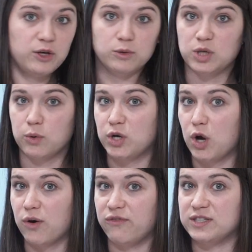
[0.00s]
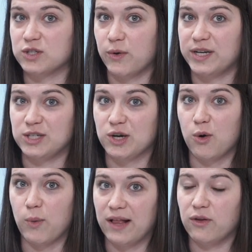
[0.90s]
You don't know if it's going to
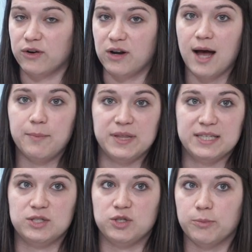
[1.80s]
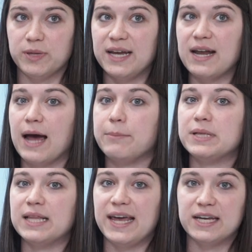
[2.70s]
go well or not, but this is your plan. I
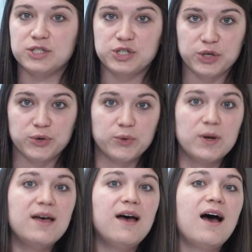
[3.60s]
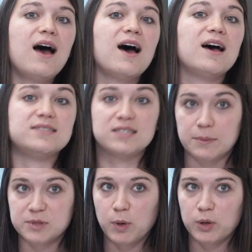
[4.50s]
plan to
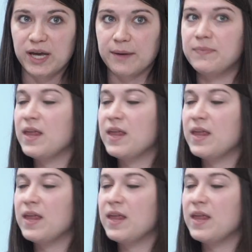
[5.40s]
stop smoking.